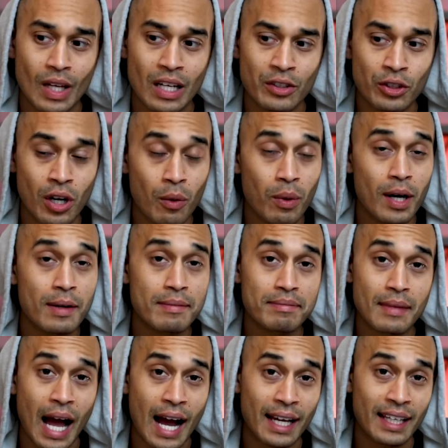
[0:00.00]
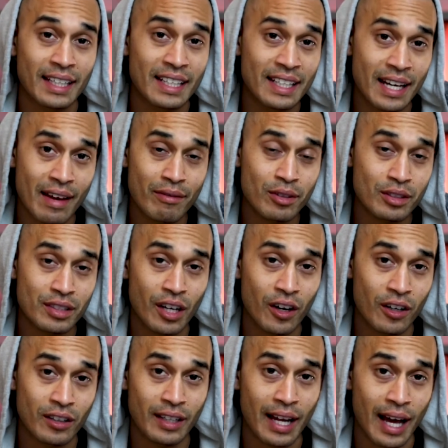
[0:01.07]
You know what? I can never
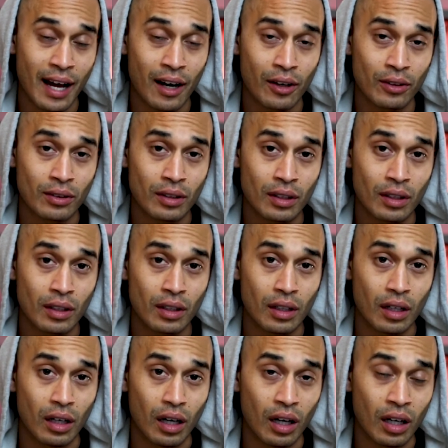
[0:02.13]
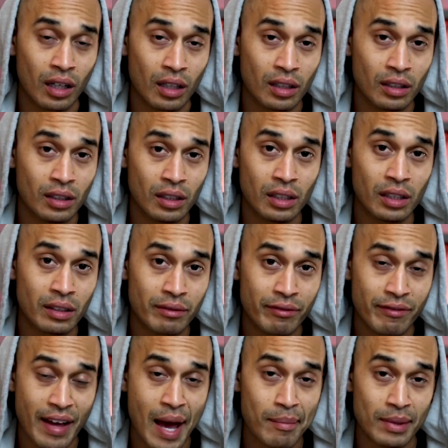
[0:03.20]
turn down a good
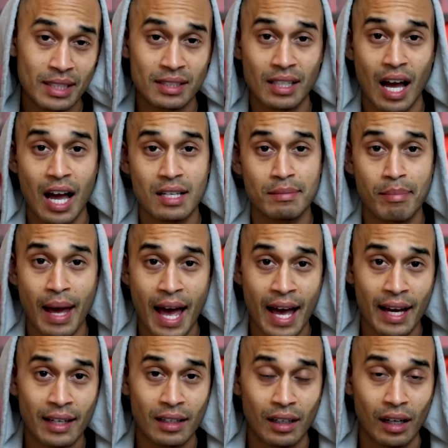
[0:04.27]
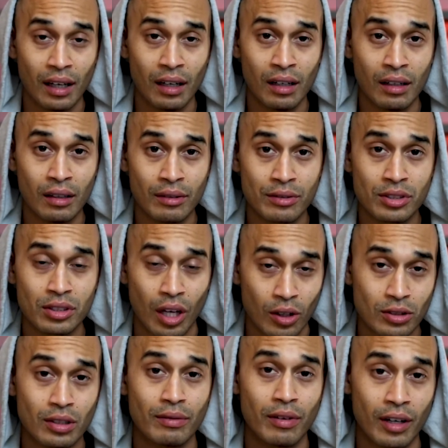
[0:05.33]
family-sized bag of
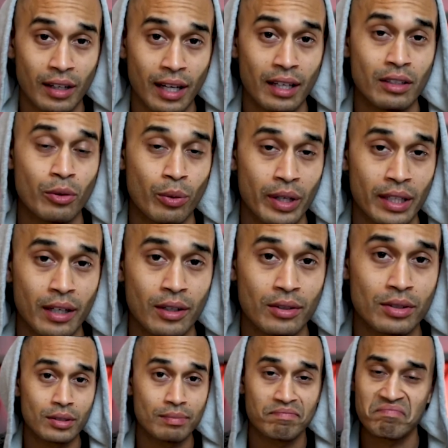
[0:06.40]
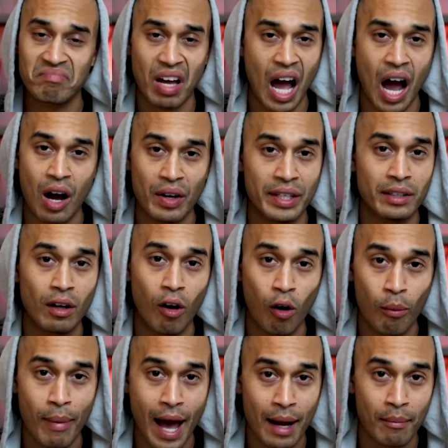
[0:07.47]
salsa verde Doritos. I'll eat the
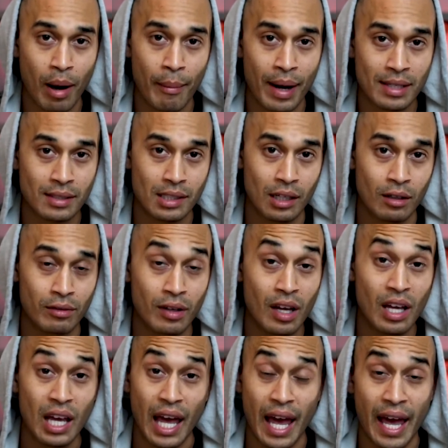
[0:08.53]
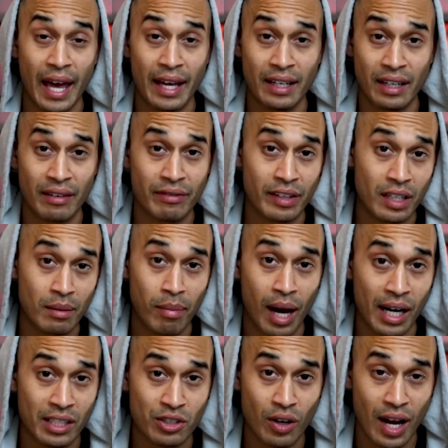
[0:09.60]
whole bag by myself, and if
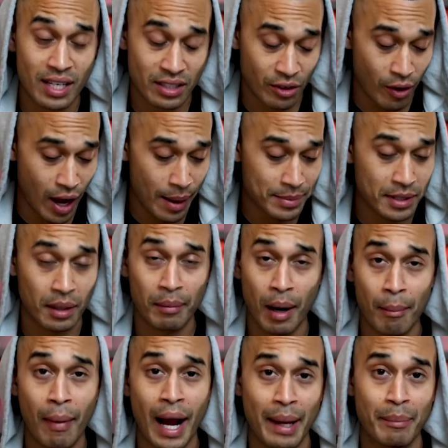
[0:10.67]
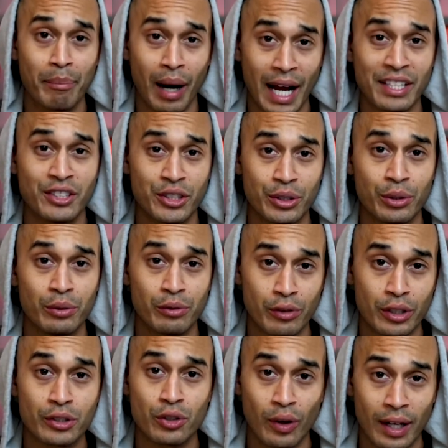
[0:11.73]
anybody tries to grab some, I might bite you
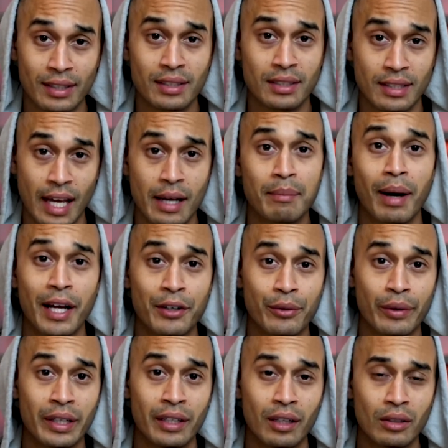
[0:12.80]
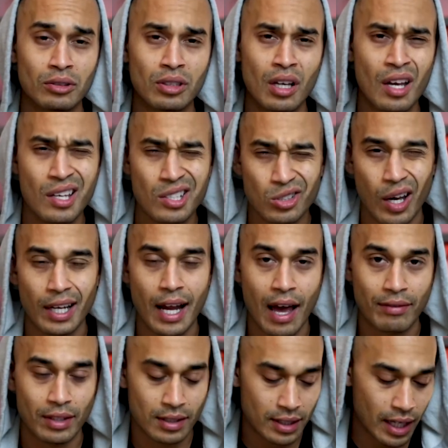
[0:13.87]
for trying to take my Doritos. So I'd
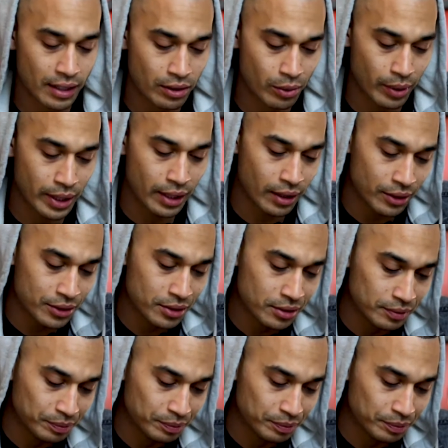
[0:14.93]
have to say Doritos.